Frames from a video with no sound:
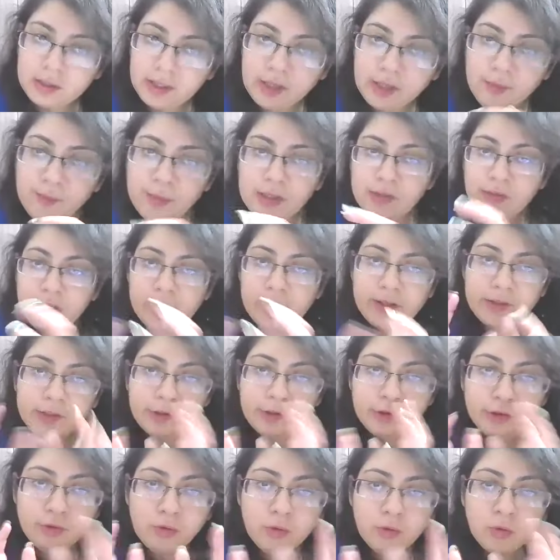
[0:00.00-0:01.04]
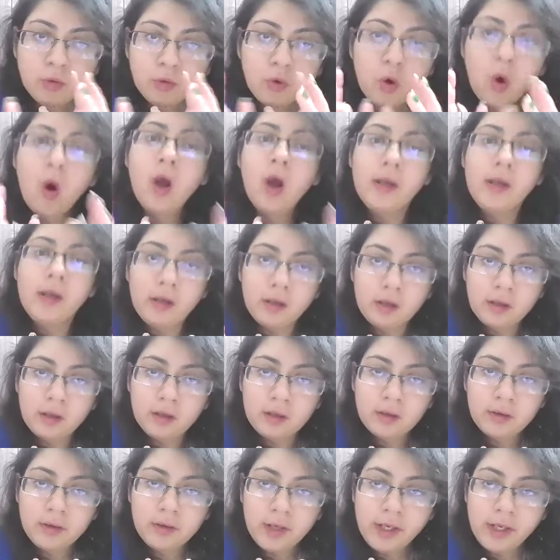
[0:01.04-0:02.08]
can be related to God,
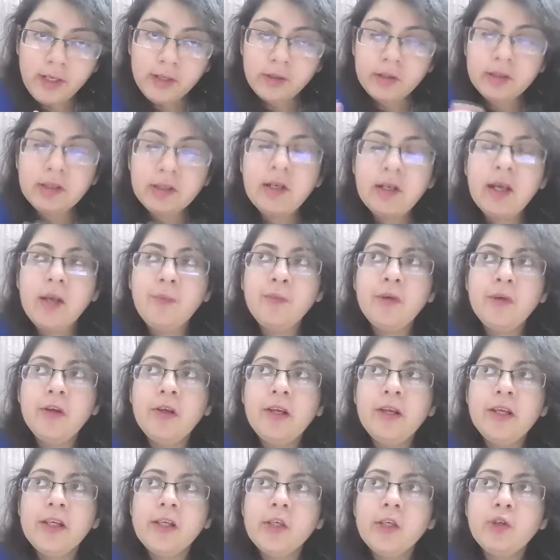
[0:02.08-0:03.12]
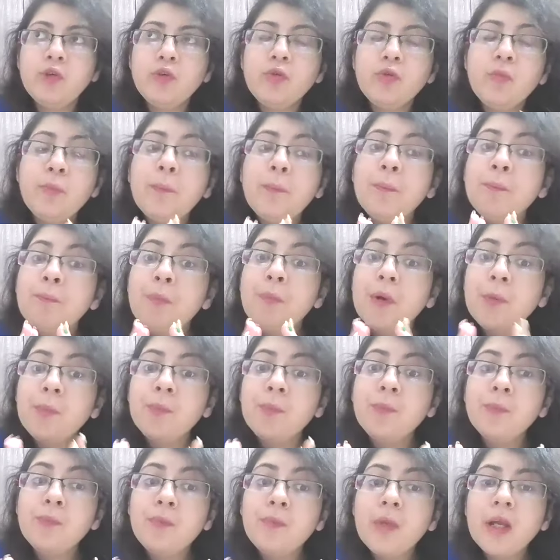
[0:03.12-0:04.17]
right? Can be related to
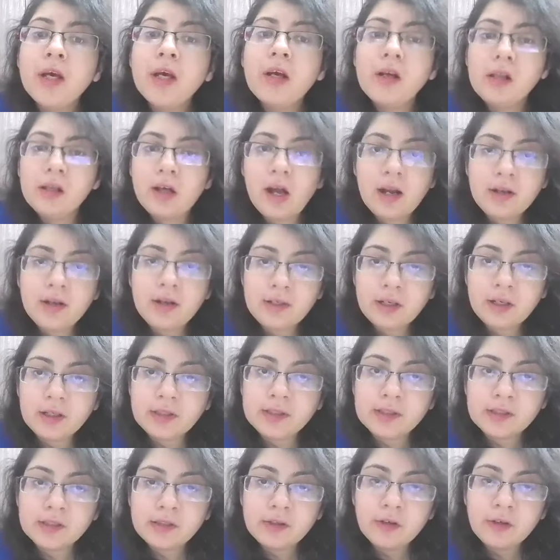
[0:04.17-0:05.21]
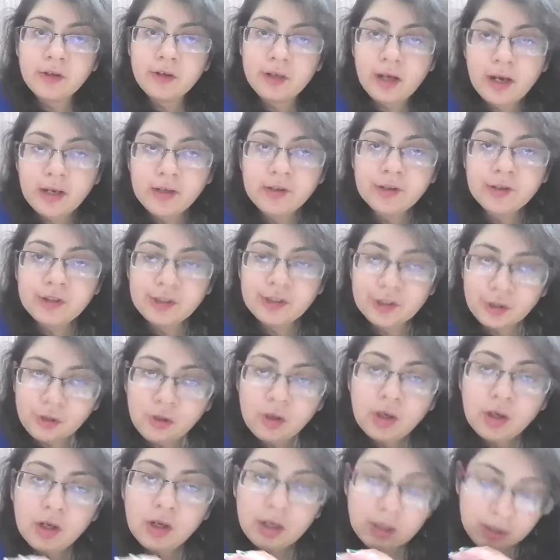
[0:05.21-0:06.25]
biblical context, right?
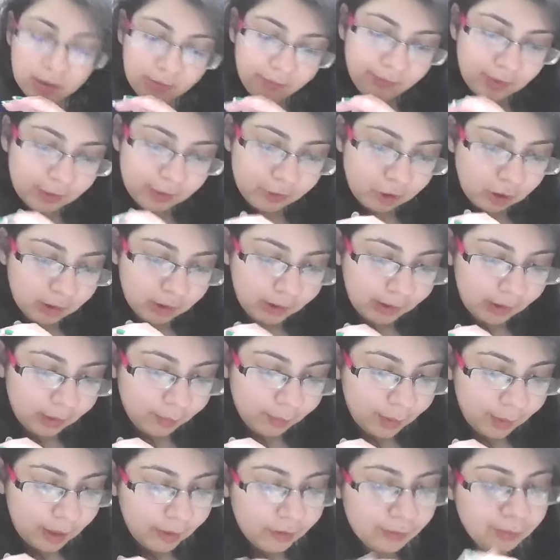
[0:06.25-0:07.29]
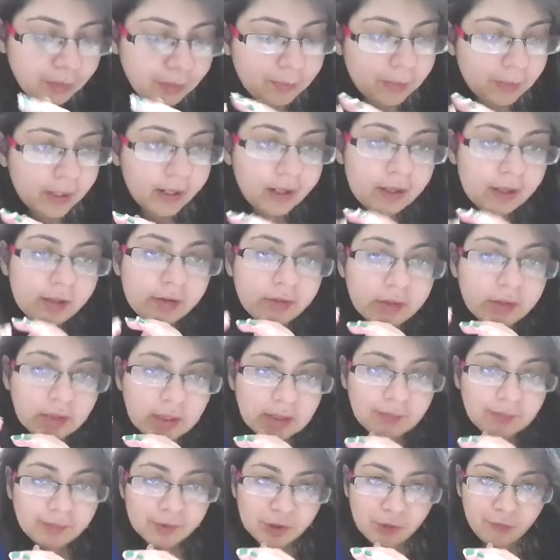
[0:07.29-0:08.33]
So we're talking about biblical
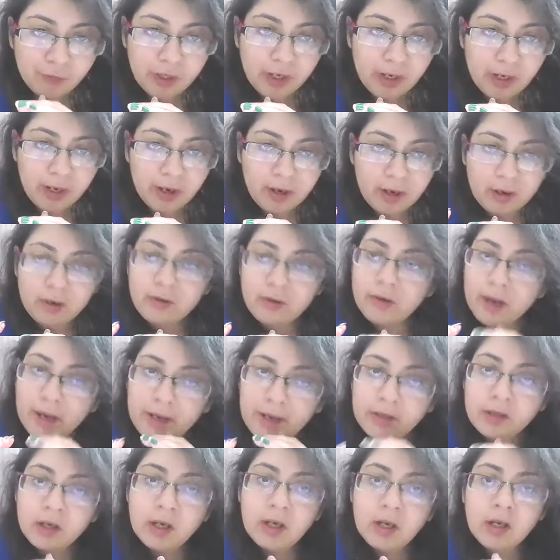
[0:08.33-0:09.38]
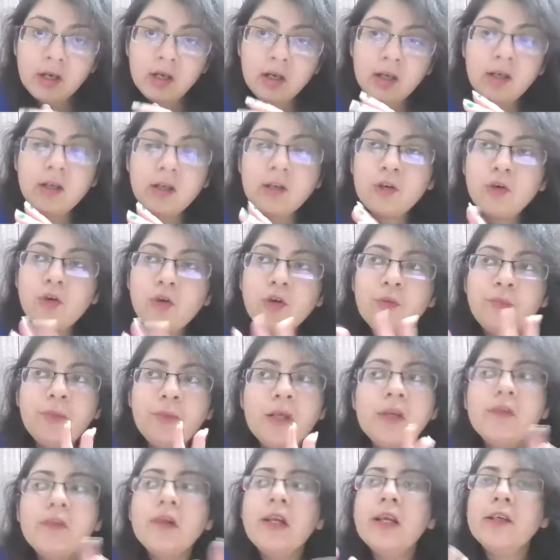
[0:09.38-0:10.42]
themes over here, right? It could
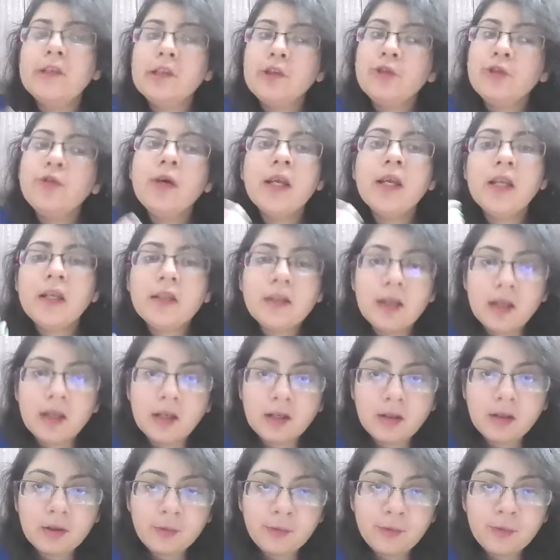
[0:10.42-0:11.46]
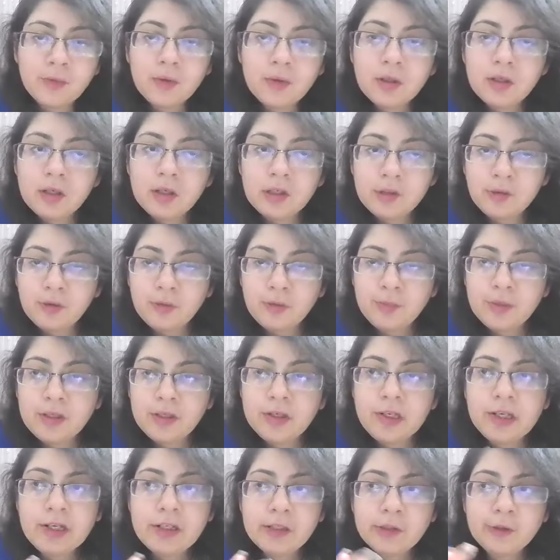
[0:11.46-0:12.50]
be related to anything. It could be
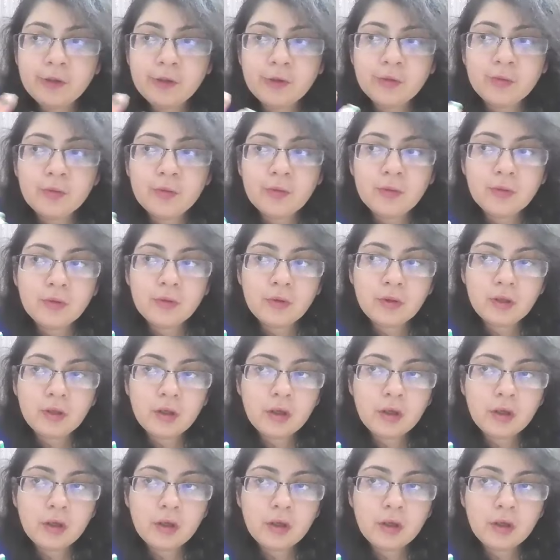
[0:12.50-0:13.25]
related to